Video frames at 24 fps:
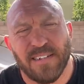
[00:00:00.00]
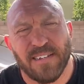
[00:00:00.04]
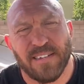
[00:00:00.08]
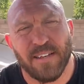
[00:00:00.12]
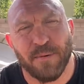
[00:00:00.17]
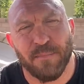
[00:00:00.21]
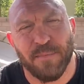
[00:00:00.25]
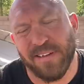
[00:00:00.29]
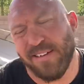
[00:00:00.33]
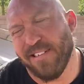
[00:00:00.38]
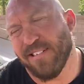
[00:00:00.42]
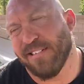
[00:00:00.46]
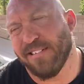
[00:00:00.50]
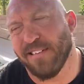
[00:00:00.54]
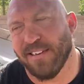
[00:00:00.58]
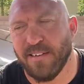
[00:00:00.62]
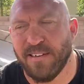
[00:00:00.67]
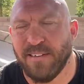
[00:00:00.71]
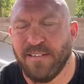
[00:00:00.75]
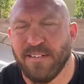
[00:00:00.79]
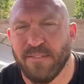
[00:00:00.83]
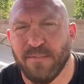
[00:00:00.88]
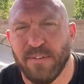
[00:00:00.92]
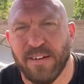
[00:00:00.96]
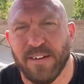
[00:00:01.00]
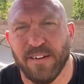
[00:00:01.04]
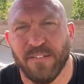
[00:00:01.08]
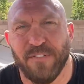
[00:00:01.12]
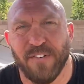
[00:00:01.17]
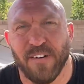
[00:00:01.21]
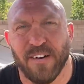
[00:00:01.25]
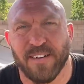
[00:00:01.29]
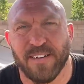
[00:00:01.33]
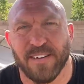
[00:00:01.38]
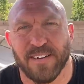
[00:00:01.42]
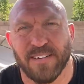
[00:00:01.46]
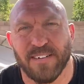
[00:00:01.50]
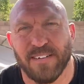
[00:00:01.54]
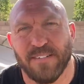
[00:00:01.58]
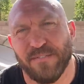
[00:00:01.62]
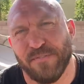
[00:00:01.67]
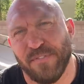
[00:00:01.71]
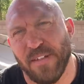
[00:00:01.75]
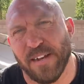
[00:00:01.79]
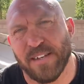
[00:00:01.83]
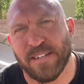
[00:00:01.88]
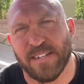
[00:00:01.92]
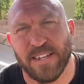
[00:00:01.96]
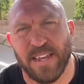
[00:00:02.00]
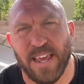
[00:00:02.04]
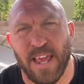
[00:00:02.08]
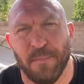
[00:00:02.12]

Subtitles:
So I'm like, okay, we could fucking, that's the